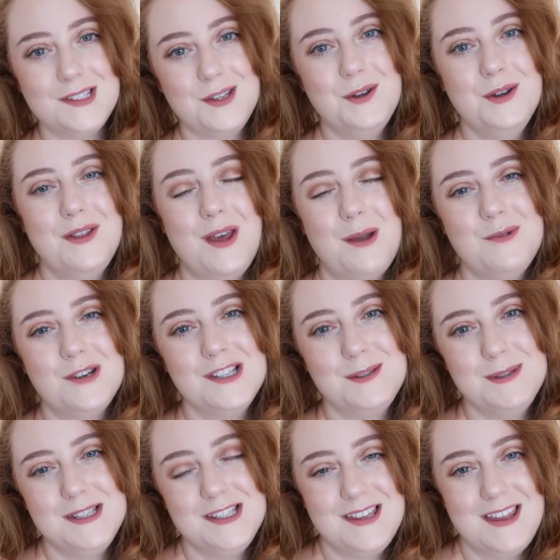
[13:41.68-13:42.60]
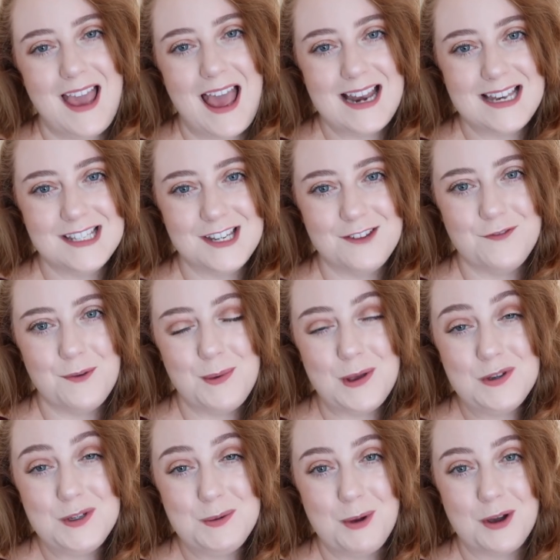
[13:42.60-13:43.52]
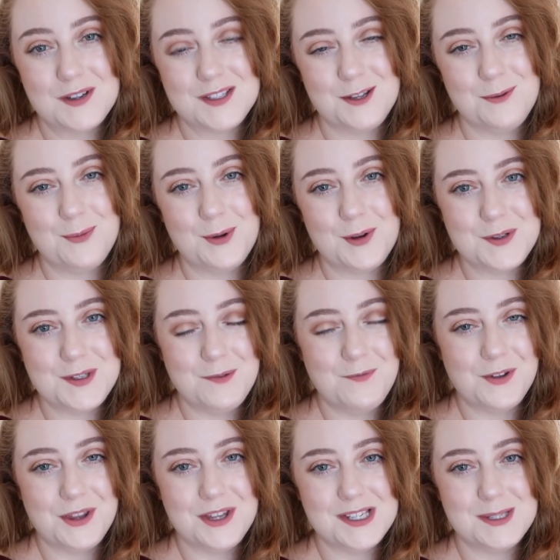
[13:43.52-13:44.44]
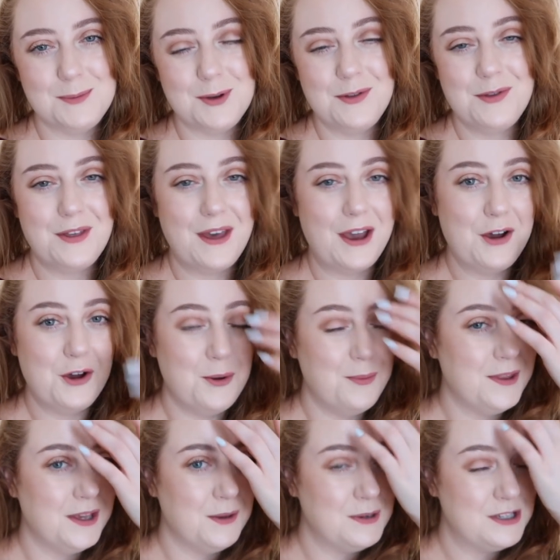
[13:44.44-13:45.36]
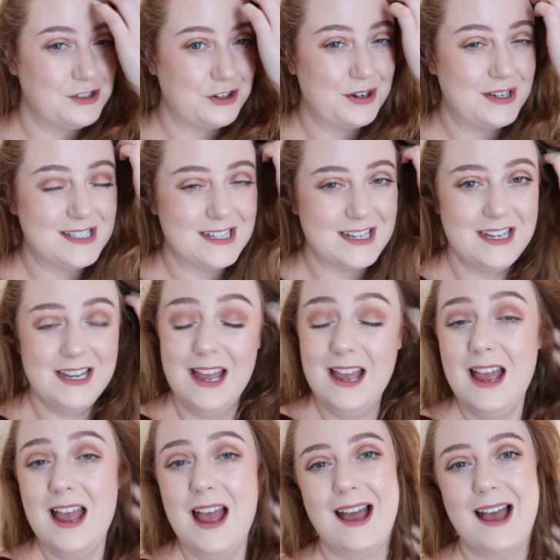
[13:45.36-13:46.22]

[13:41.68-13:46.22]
So that brings me to the end of the Beauty Box unboxing for this month. I hope that you enjoyed it.